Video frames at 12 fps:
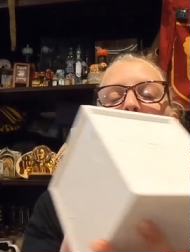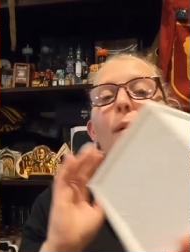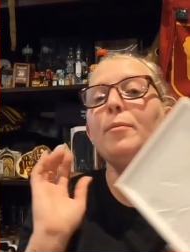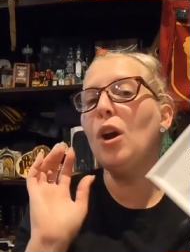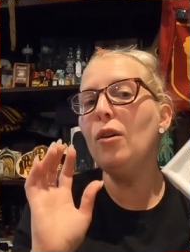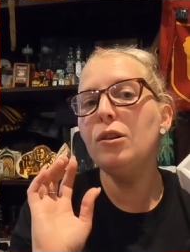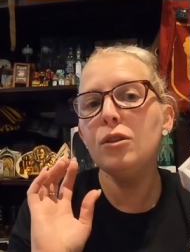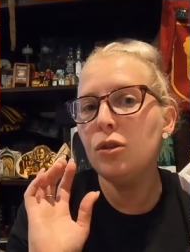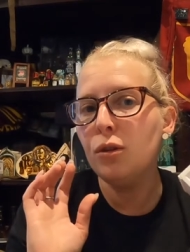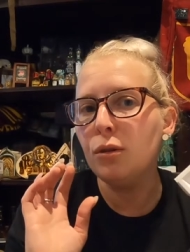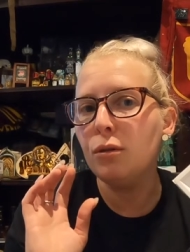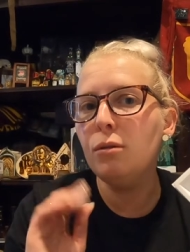I'm going
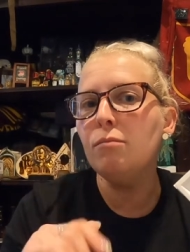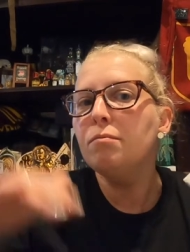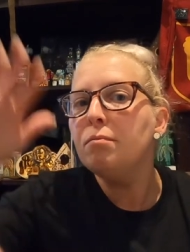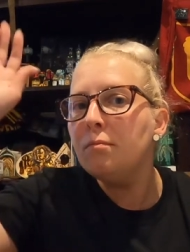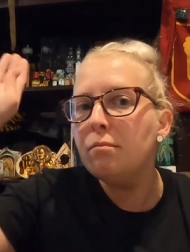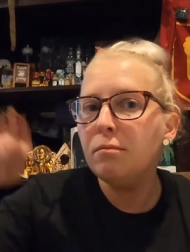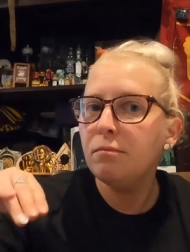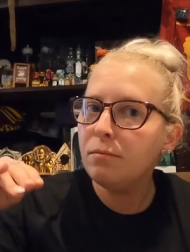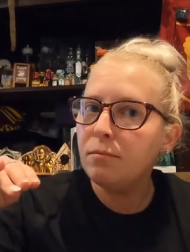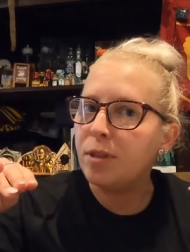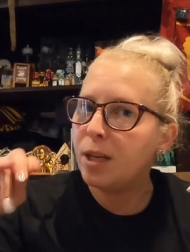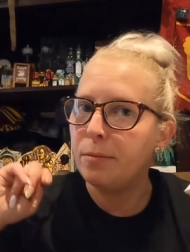to
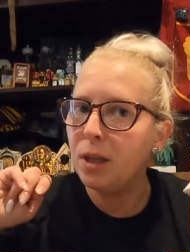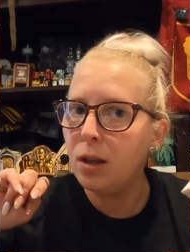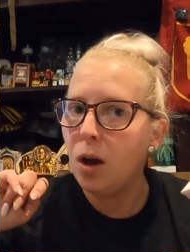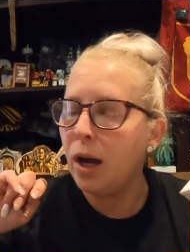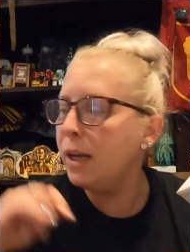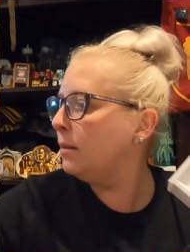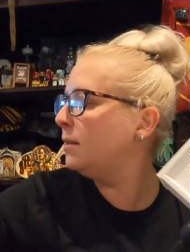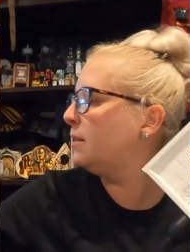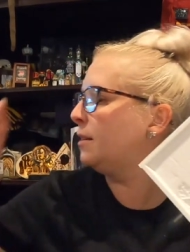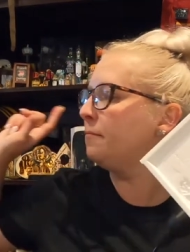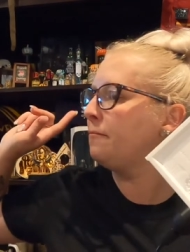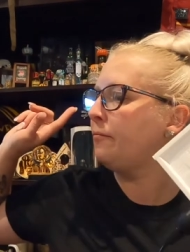dim the
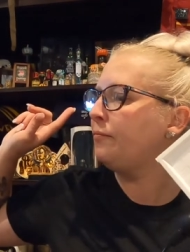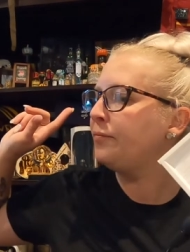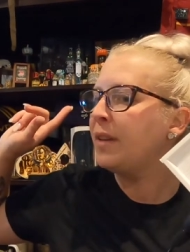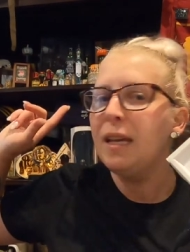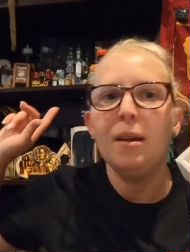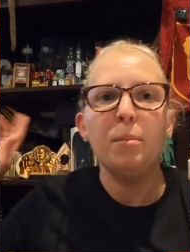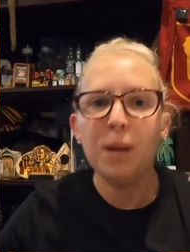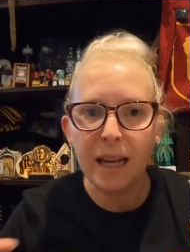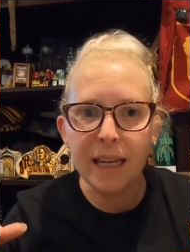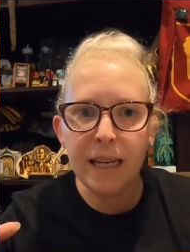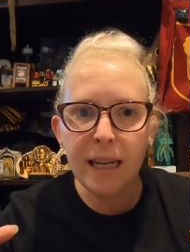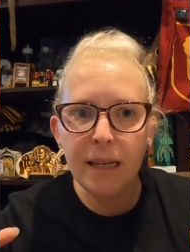lights,
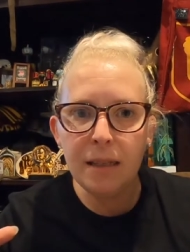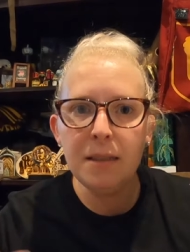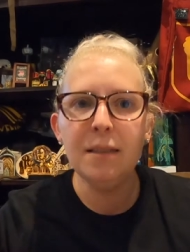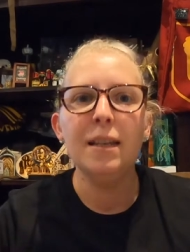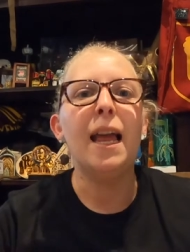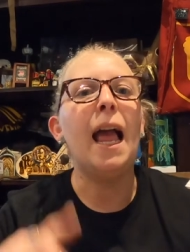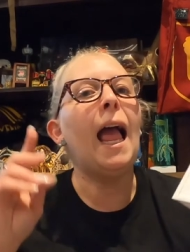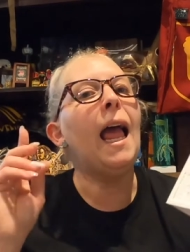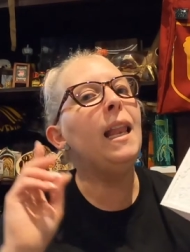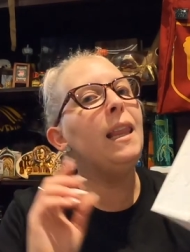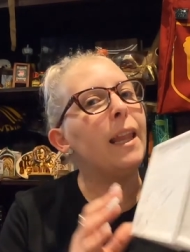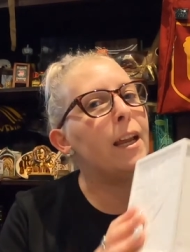plug it in,
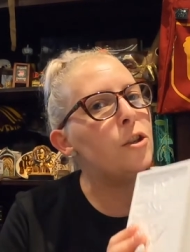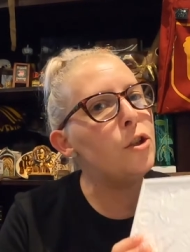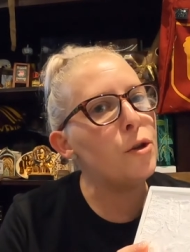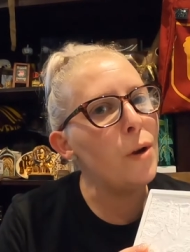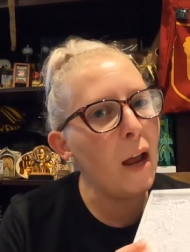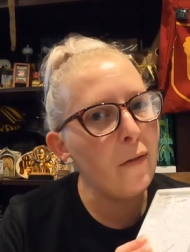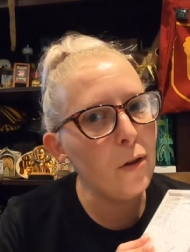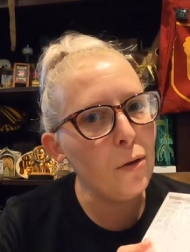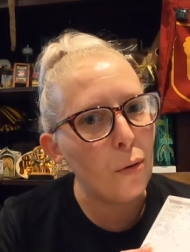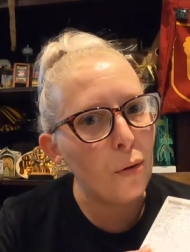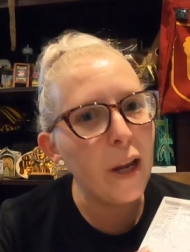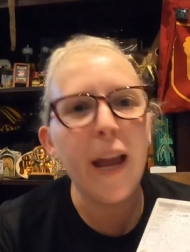and let you have a
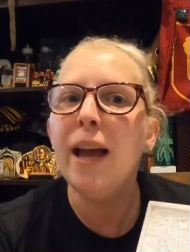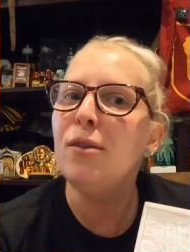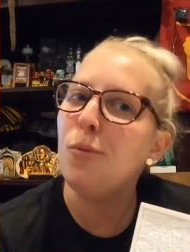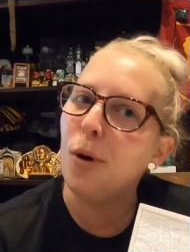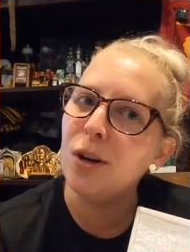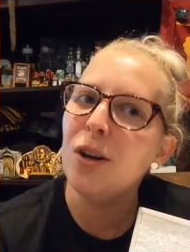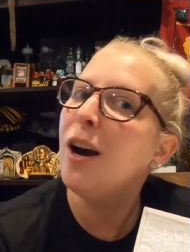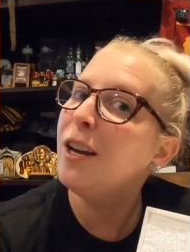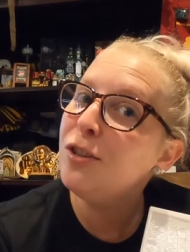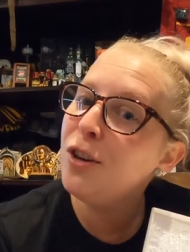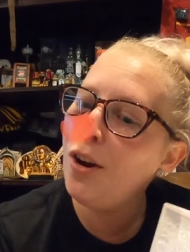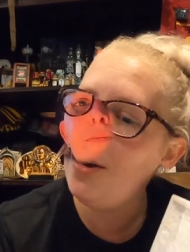look at what I
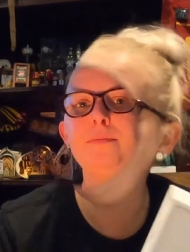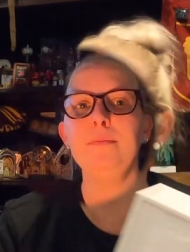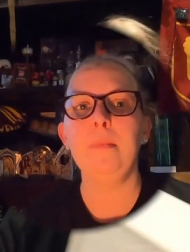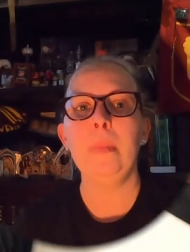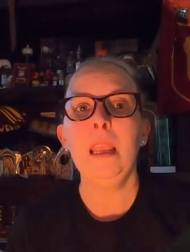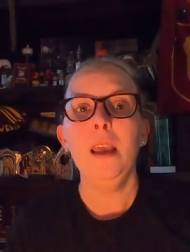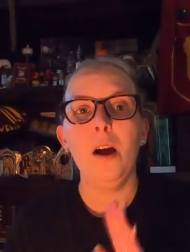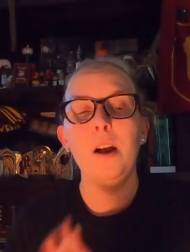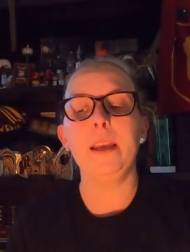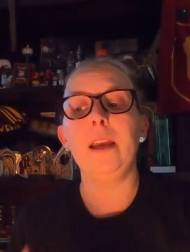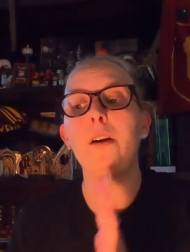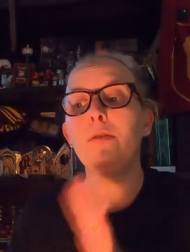chose.
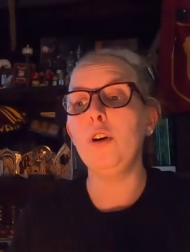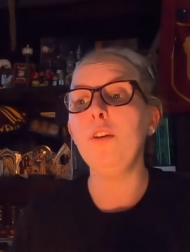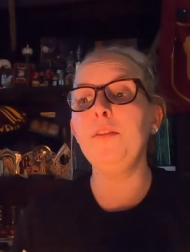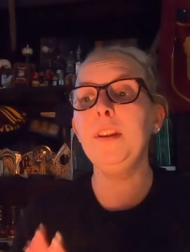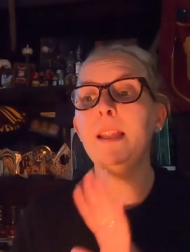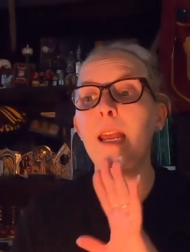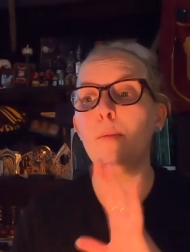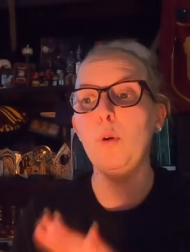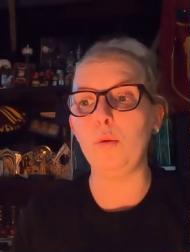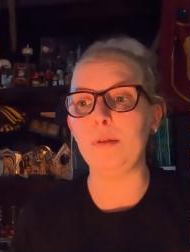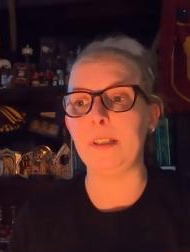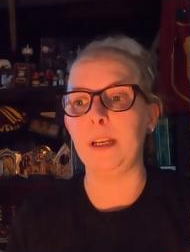Okay, I've got the lamp
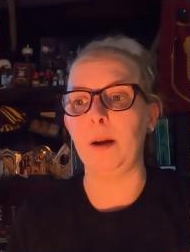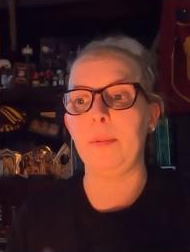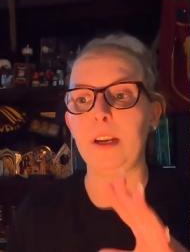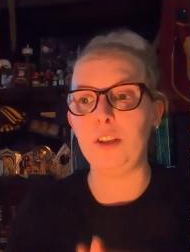all set up.